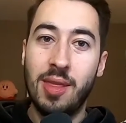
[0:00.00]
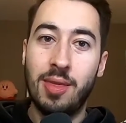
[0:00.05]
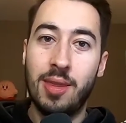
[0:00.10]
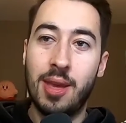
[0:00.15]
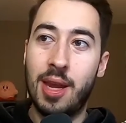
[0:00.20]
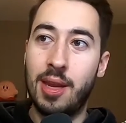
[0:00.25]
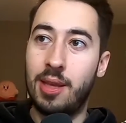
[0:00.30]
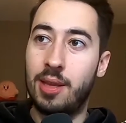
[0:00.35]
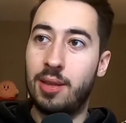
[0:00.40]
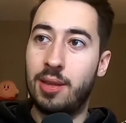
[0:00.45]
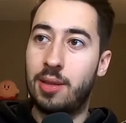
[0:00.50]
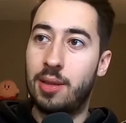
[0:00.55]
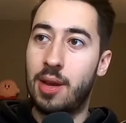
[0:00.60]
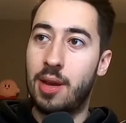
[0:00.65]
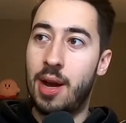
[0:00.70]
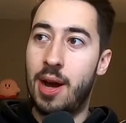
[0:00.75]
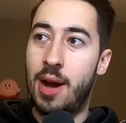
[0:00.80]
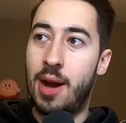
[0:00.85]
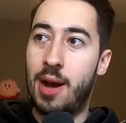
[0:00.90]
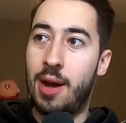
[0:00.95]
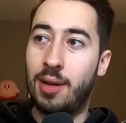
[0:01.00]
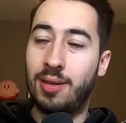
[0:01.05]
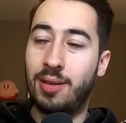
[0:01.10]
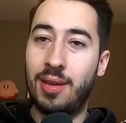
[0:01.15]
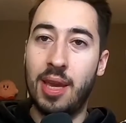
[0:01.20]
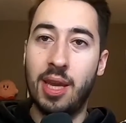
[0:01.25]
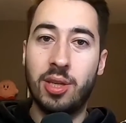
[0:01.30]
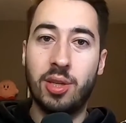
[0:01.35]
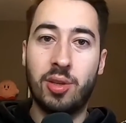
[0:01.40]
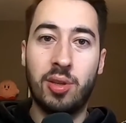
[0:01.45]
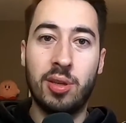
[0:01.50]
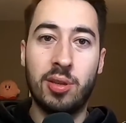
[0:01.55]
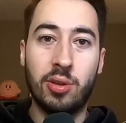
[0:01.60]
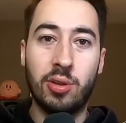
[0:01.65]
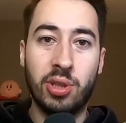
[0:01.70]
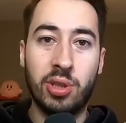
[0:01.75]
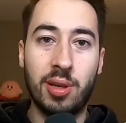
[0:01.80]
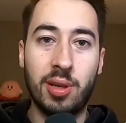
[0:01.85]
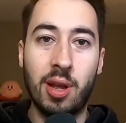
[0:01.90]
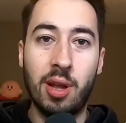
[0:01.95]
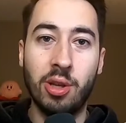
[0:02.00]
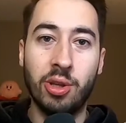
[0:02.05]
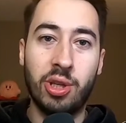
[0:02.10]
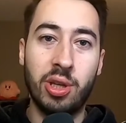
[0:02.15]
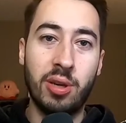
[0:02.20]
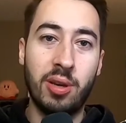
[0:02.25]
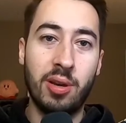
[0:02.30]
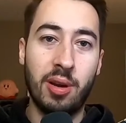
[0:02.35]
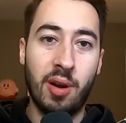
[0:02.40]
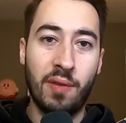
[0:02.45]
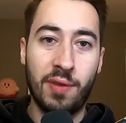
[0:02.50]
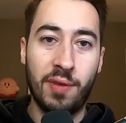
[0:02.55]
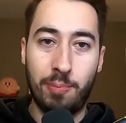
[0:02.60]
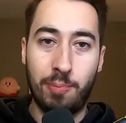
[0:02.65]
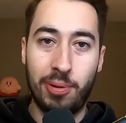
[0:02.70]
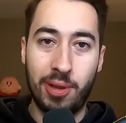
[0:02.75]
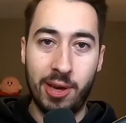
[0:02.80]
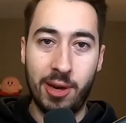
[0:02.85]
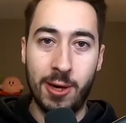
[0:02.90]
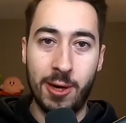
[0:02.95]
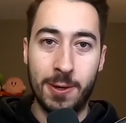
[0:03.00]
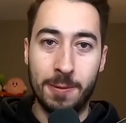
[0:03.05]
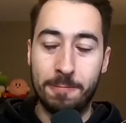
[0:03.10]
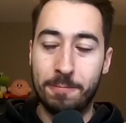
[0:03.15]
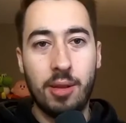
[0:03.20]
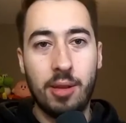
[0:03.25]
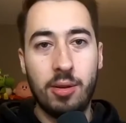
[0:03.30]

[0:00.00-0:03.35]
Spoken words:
that it takes the nostalgia of the player.